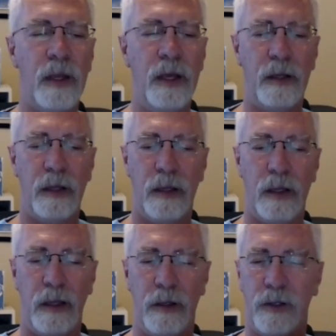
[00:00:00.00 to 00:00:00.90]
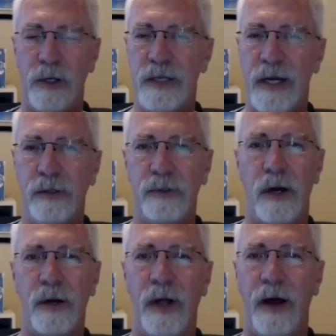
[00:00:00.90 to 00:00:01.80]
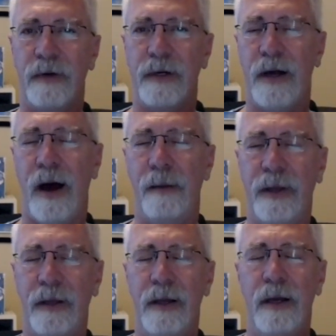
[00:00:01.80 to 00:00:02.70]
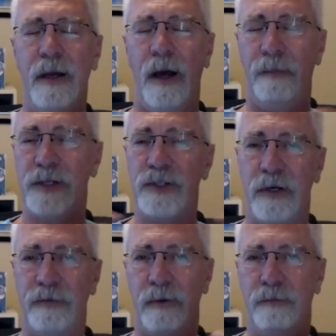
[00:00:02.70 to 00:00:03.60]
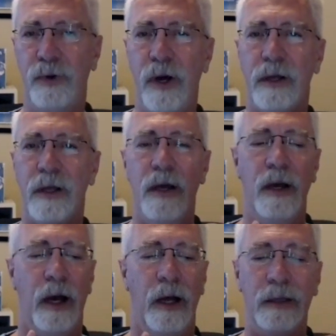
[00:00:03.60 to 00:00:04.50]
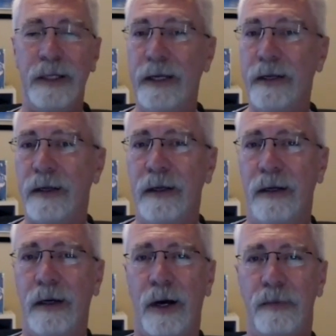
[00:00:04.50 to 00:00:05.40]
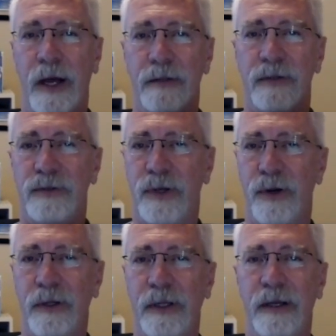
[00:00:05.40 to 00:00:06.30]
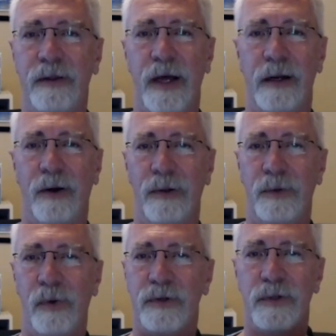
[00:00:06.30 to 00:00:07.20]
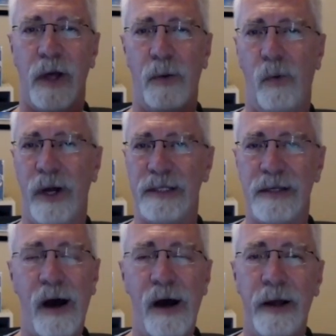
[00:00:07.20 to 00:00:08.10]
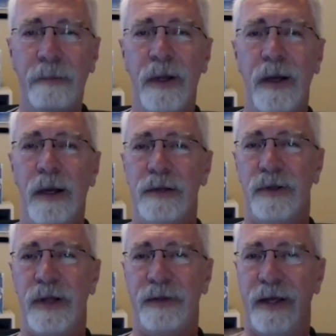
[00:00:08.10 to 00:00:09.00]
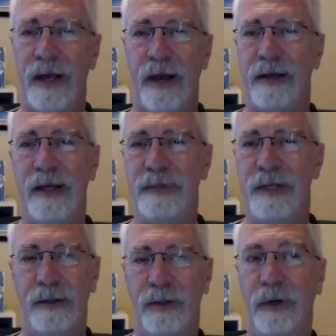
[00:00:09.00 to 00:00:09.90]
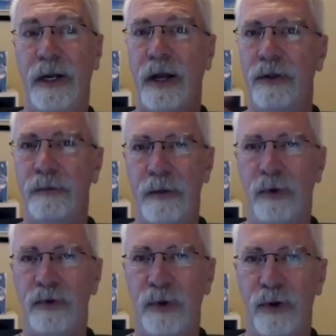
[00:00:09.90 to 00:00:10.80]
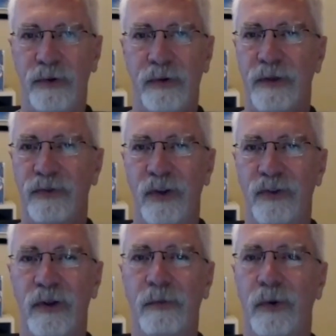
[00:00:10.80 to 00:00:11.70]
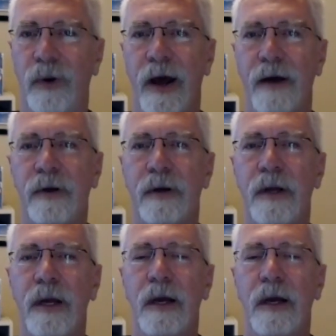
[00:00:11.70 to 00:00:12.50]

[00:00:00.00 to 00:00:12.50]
And good download card will have a copy, a picture of your book, a link. That's a secure link that only works that one time, so that they can't keep downloading other people's books in the system or whatever.